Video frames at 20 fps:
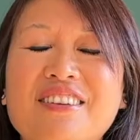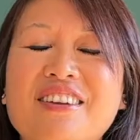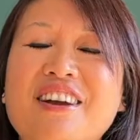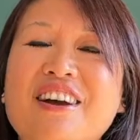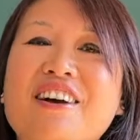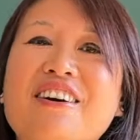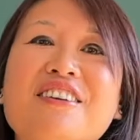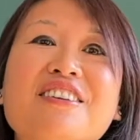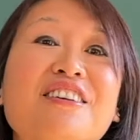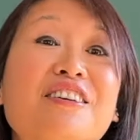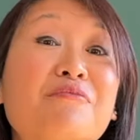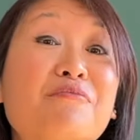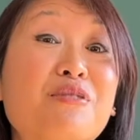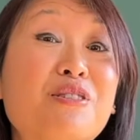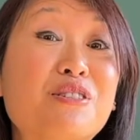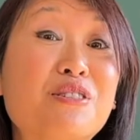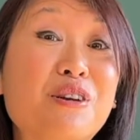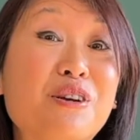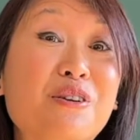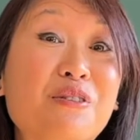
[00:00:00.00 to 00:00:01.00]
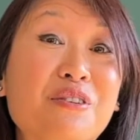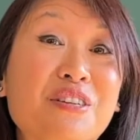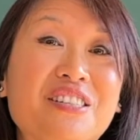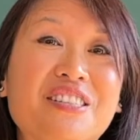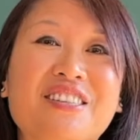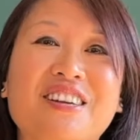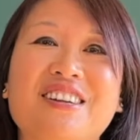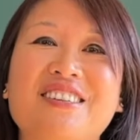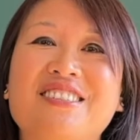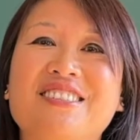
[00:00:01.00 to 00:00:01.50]
I am so
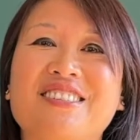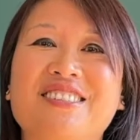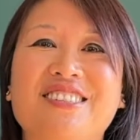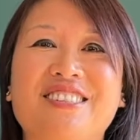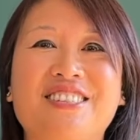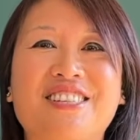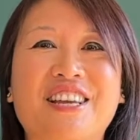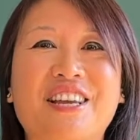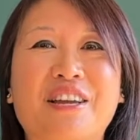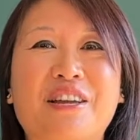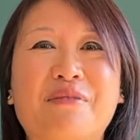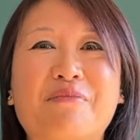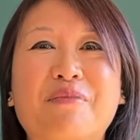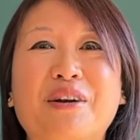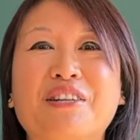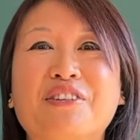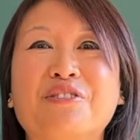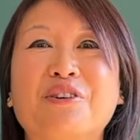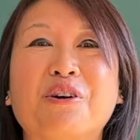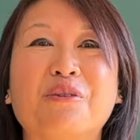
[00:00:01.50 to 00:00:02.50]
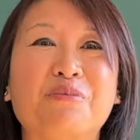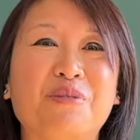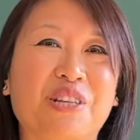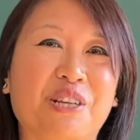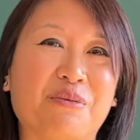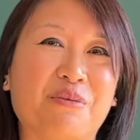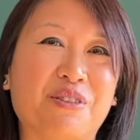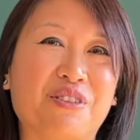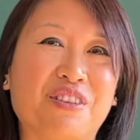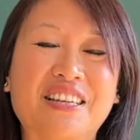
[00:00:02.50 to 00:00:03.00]
excited to share my top
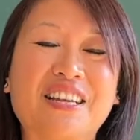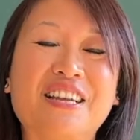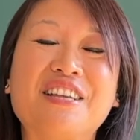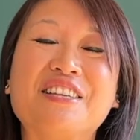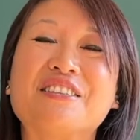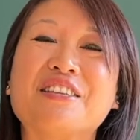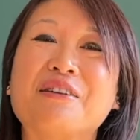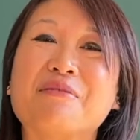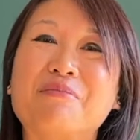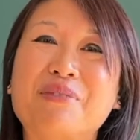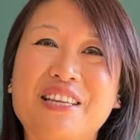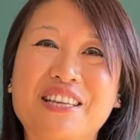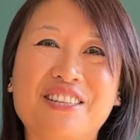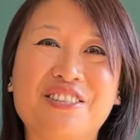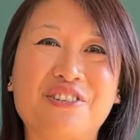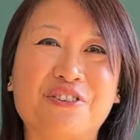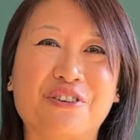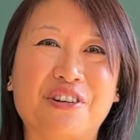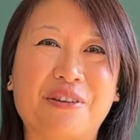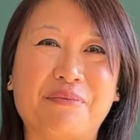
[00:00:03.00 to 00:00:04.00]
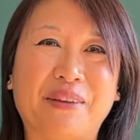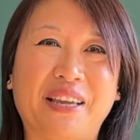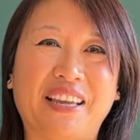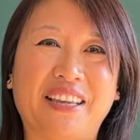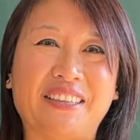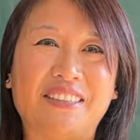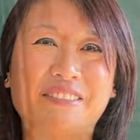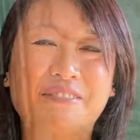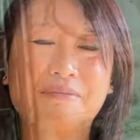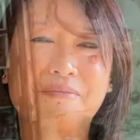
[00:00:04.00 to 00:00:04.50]
tips, so please join
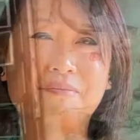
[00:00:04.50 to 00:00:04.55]
me.